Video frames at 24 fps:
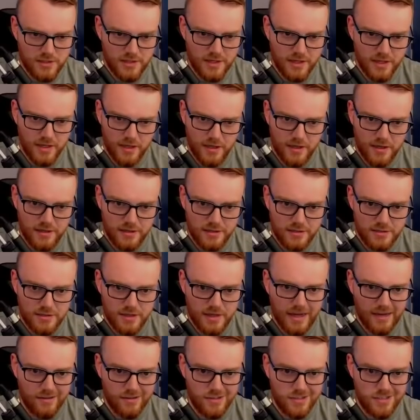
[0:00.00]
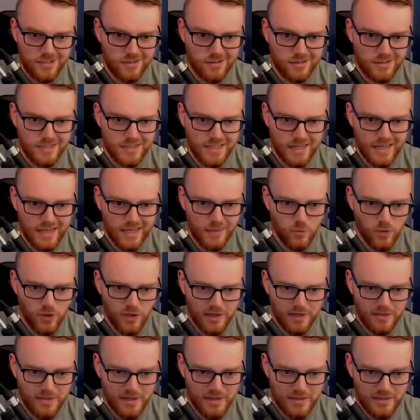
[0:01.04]
is every single time one
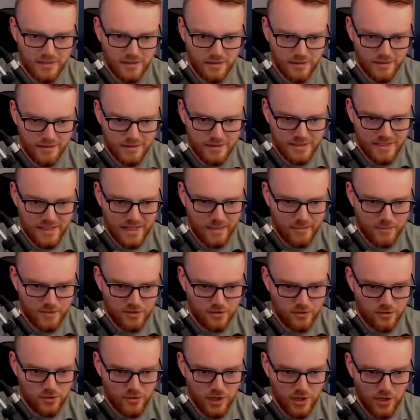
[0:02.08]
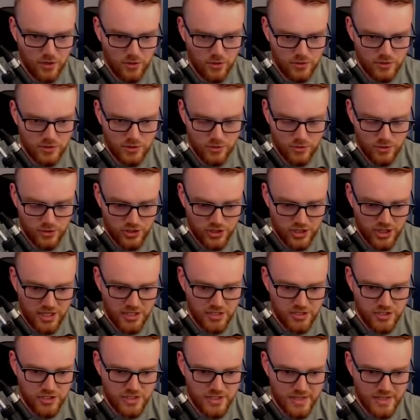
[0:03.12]
of these little stems grows or changes